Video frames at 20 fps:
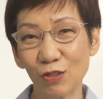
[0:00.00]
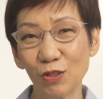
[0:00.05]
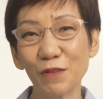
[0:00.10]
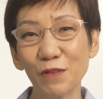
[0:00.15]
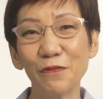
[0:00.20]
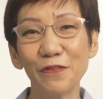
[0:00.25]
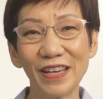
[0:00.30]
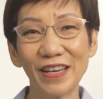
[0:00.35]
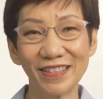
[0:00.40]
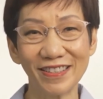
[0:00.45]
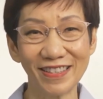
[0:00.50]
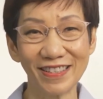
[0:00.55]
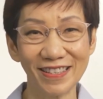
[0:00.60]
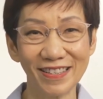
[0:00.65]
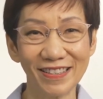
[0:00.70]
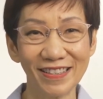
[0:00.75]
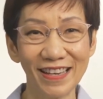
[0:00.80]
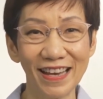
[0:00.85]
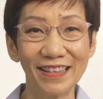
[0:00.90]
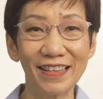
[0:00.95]
to
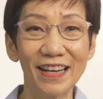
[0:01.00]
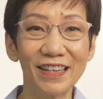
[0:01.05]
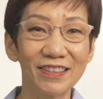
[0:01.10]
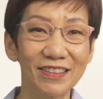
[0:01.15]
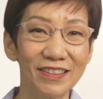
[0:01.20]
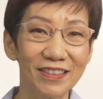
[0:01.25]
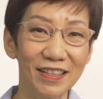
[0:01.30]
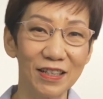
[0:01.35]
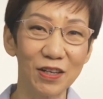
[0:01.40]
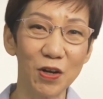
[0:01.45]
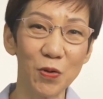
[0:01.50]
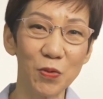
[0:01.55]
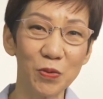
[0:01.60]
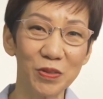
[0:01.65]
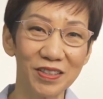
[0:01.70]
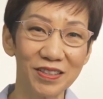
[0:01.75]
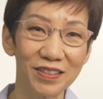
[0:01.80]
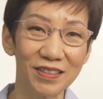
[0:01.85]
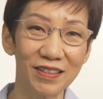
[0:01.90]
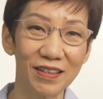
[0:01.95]
investors and other
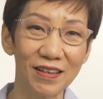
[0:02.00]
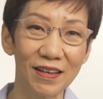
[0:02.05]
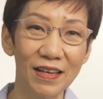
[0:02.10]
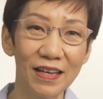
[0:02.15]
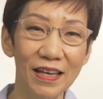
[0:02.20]
stakeholders,